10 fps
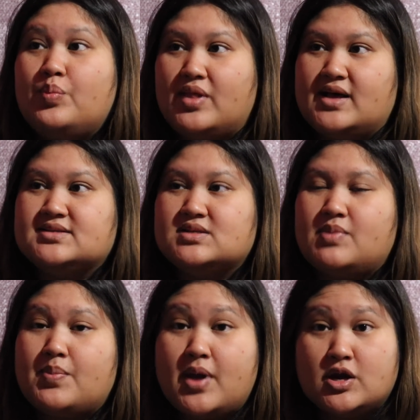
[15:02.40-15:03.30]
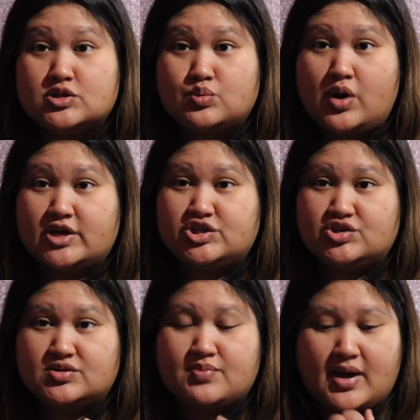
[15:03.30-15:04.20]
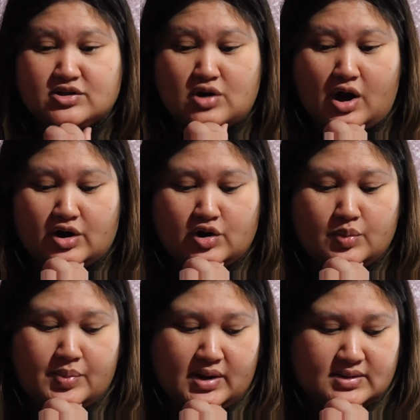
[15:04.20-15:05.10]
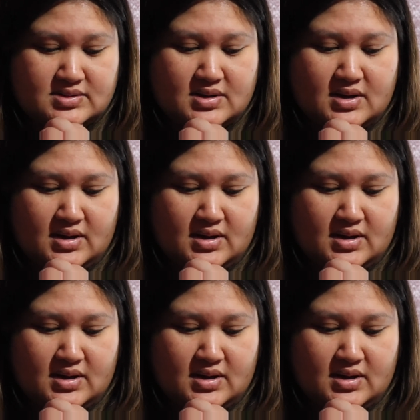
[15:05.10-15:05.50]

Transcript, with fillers: blessed that my parents watches my daughter, but